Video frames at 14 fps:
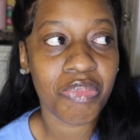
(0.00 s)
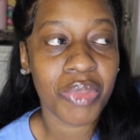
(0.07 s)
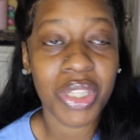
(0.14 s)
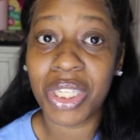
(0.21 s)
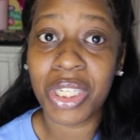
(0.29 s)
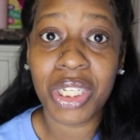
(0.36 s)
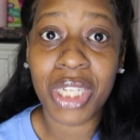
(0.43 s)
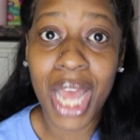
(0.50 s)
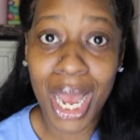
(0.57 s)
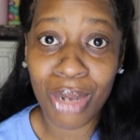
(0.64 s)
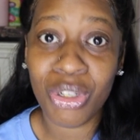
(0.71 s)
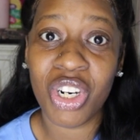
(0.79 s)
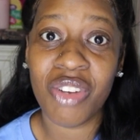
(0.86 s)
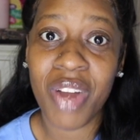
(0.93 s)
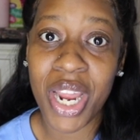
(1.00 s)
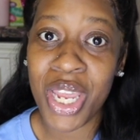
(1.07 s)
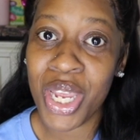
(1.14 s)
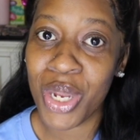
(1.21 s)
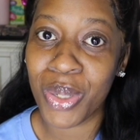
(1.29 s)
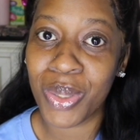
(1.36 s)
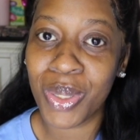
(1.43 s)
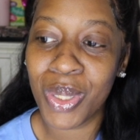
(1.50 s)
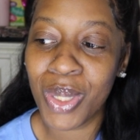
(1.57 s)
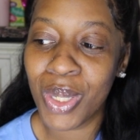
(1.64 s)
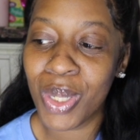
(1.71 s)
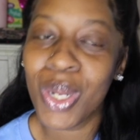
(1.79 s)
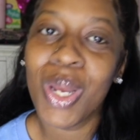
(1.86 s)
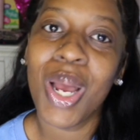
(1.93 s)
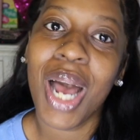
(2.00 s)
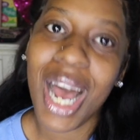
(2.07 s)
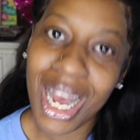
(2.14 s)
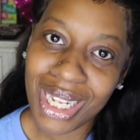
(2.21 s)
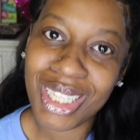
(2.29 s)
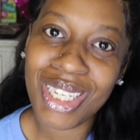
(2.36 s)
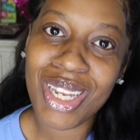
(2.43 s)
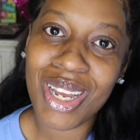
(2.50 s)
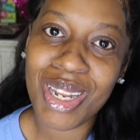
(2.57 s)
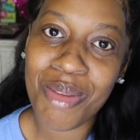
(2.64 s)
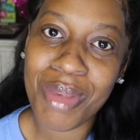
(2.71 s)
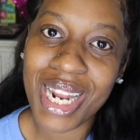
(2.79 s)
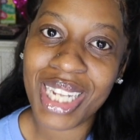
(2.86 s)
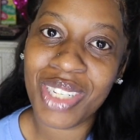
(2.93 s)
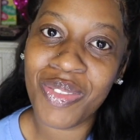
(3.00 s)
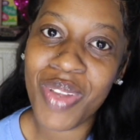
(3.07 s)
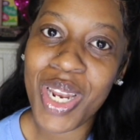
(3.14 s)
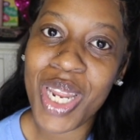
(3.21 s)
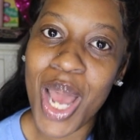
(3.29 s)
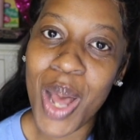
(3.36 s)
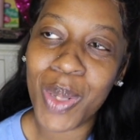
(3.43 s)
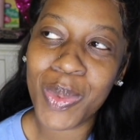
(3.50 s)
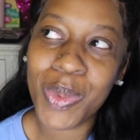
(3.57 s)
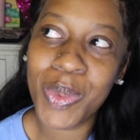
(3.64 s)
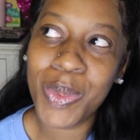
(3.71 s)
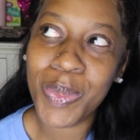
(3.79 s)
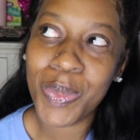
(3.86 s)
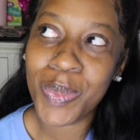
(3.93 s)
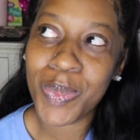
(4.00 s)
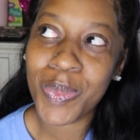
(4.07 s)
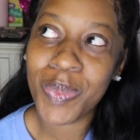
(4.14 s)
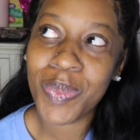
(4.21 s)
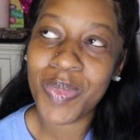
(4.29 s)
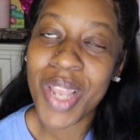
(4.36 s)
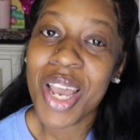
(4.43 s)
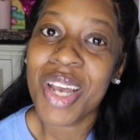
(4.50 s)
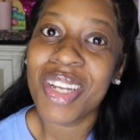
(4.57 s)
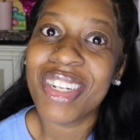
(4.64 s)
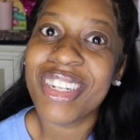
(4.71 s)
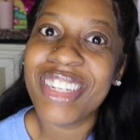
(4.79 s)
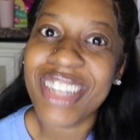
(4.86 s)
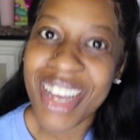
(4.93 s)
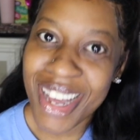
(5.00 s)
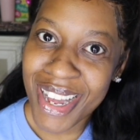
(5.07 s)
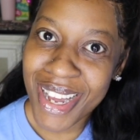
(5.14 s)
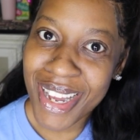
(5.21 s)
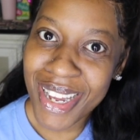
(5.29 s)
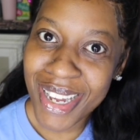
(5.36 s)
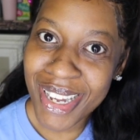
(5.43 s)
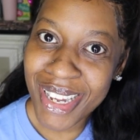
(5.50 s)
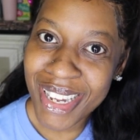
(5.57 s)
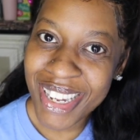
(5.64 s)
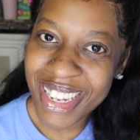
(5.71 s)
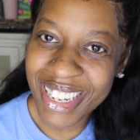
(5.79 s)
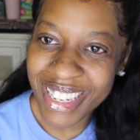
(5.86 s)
this is the outro right here. I'll see y'all in my next video. Duh.